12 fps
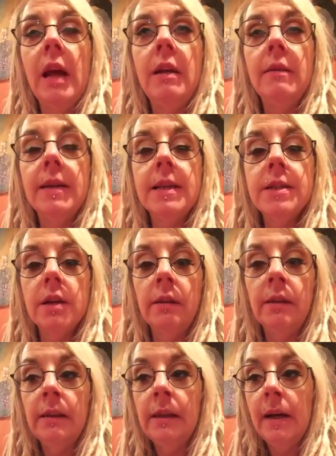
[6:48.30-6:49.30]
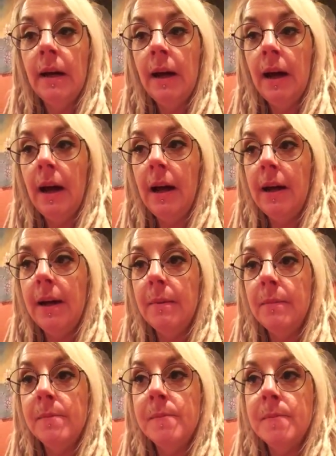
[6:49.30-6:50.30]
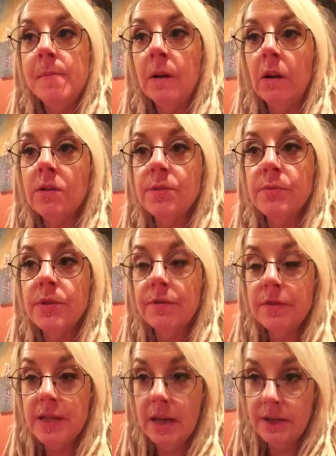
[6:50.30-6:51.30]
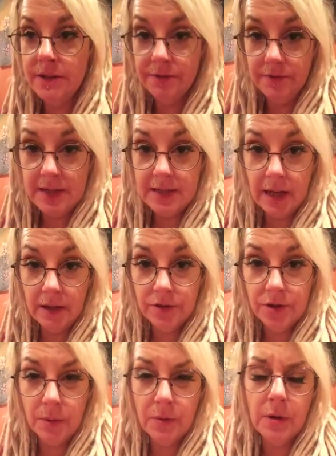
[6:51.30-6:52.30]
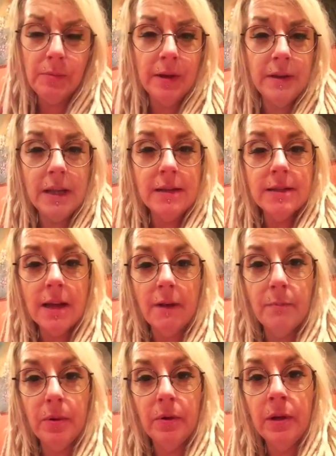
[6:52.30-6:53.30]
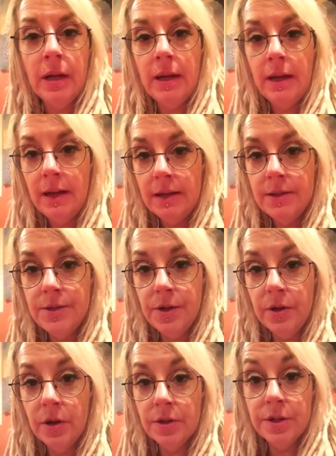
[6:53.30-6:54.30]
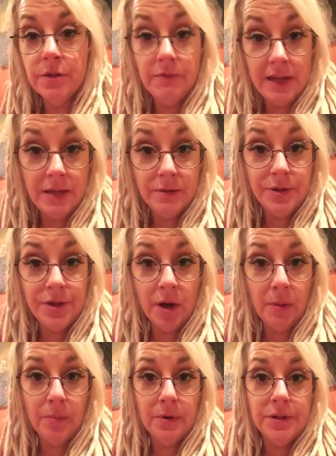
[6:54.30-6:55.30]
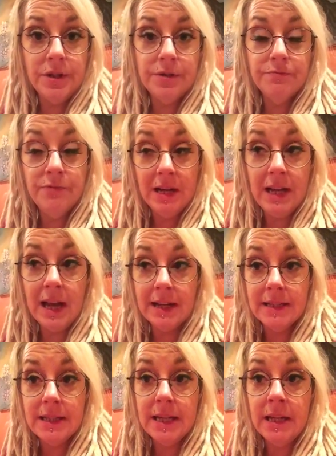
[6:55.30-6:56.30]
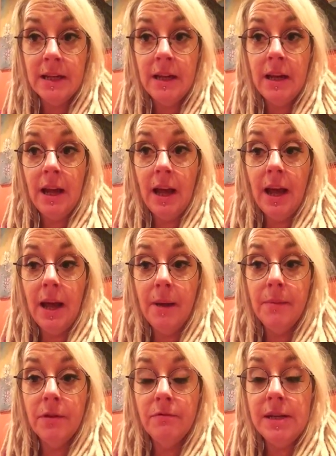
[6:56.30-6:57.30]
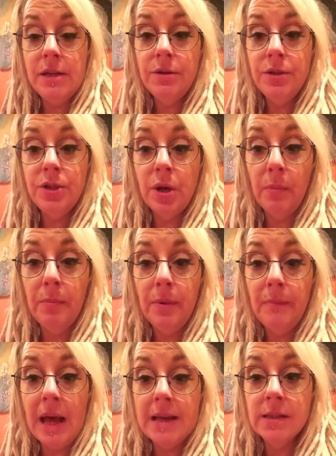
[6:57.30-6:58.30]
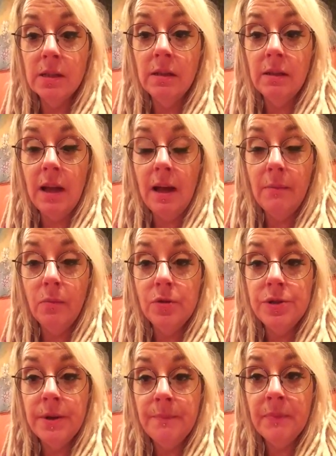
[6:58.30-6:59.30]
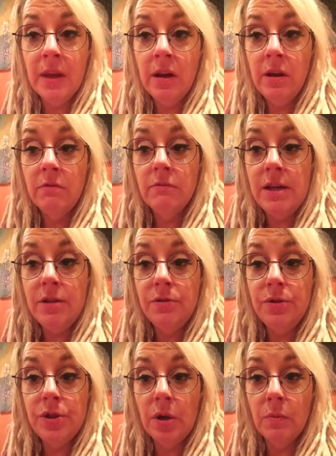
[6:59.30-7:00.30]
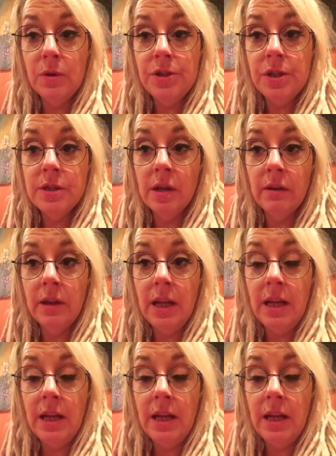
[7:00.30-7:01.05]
Anyway, so got some stuff taken to the recycle shop. A couple of things that I put to go to the reuse shop, which is really handy. The reuse shop, Heselwood reuse shop, which is on